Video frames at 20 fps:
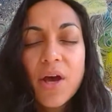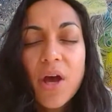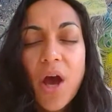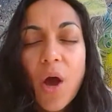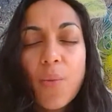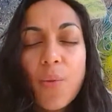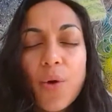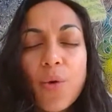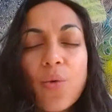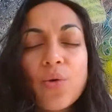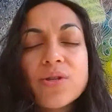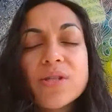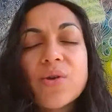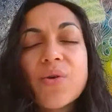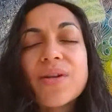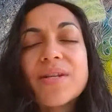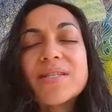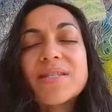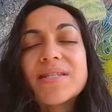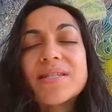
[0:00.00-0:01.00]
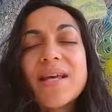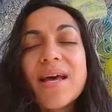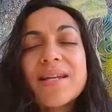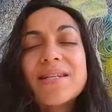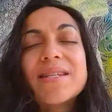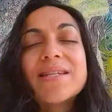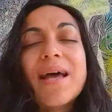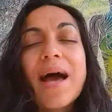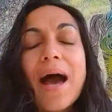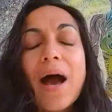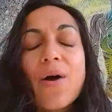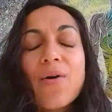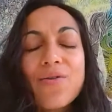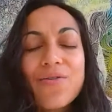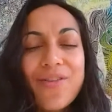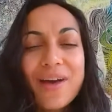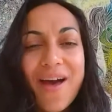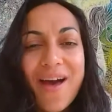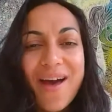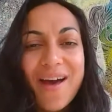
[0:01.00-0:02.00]
And we're also going to send it out
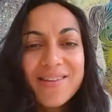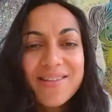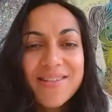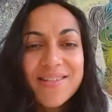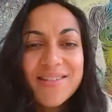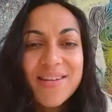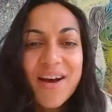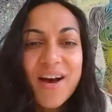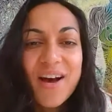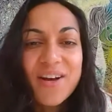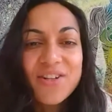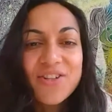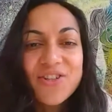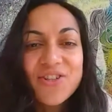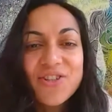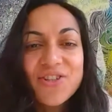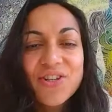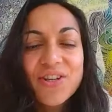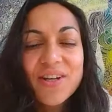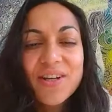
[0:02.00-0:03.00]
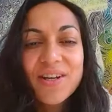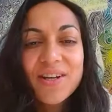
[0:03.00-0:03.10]
there to touch